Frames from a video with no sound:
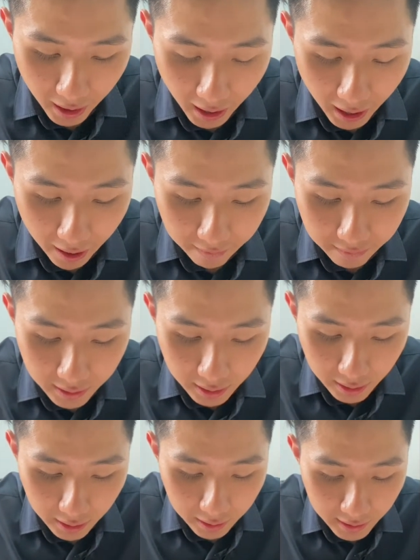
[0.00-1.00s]
and
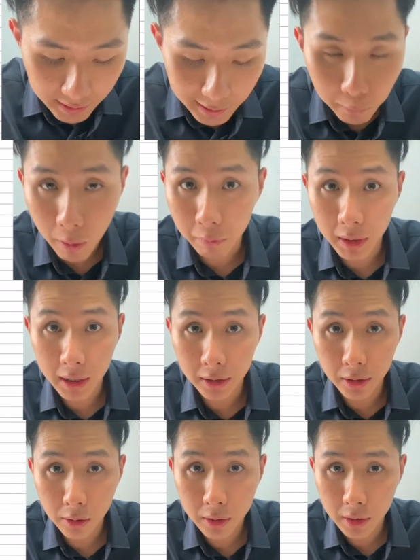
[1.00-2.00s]
this is what we need to
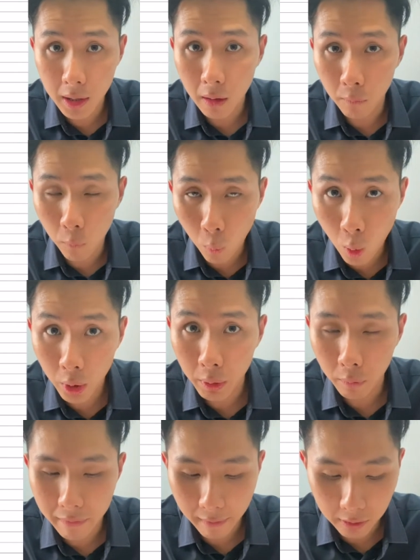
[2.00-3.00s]
do today, award
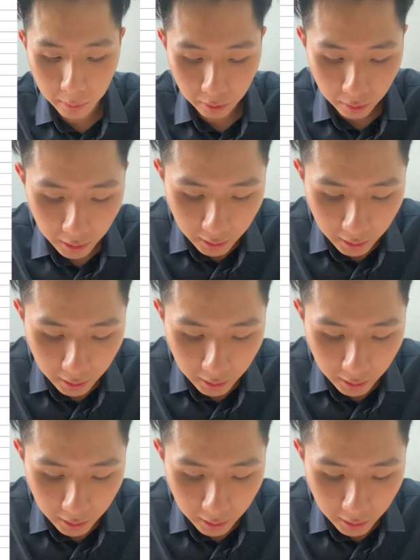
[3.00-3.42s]
variable.